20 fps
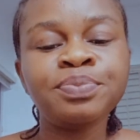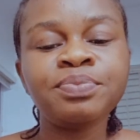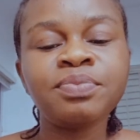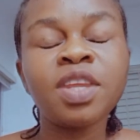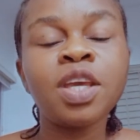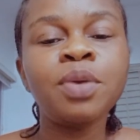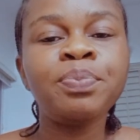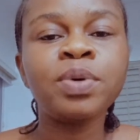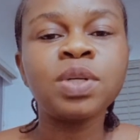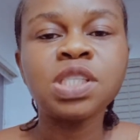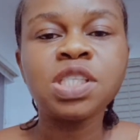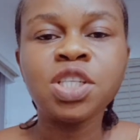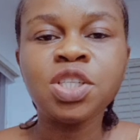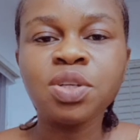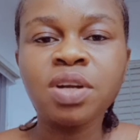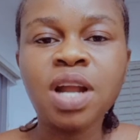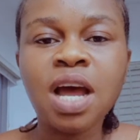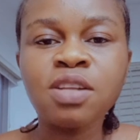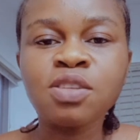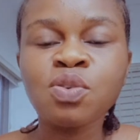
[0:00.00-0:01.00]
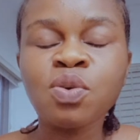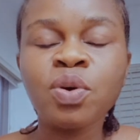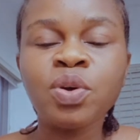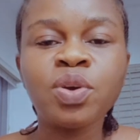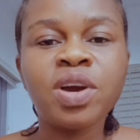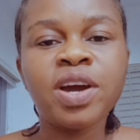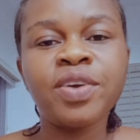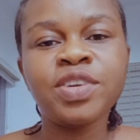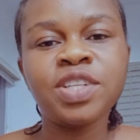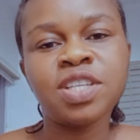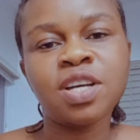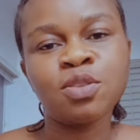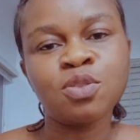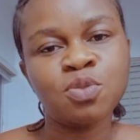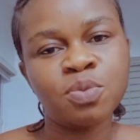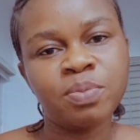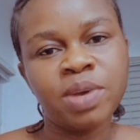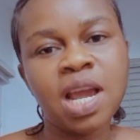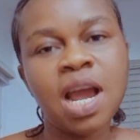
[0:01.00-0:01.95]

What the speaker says: importation at all, you can reach out to me.